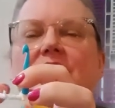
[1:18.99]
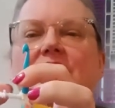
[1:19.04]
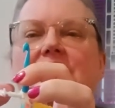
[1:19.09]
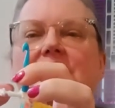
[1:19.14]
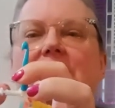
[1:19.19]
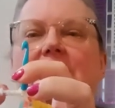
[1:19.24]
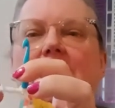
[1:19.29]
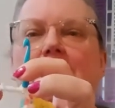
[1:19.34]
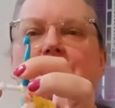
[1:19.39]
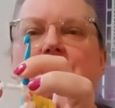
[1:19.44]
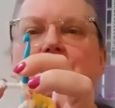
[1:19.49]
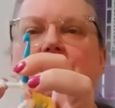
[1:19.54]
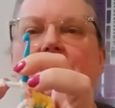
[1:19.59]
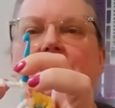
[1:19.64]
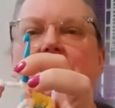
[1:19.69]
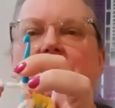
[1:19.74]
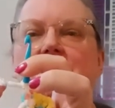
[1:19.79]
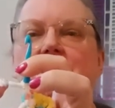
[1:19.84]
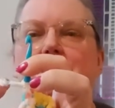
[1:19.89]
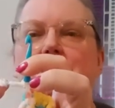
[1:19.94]
when you come to a
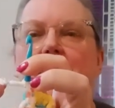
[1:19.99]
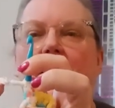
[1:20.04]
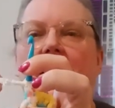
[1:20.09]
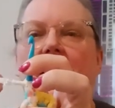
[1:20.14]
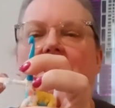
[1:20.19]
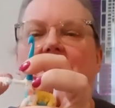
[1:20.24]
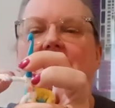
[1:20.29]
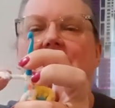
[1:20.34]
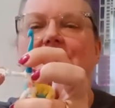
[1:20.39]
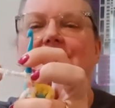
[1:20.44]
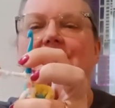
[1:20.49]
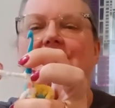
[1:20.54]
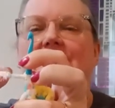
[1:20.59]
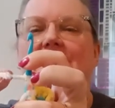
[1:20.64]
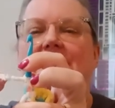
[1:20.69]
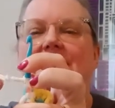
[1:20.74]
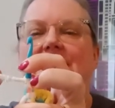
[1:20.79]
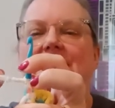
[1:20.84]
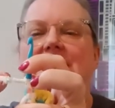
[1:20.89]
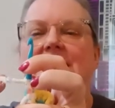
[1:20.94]
little spot
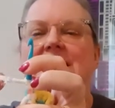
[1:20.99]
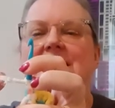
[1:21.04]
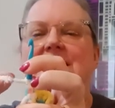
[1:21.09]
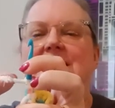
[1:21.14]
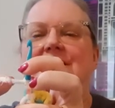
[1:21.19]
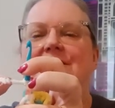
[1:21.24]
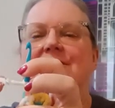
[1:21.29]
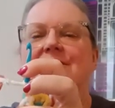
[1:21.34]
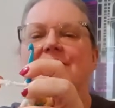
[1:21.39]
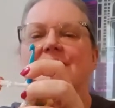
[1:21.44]
like this?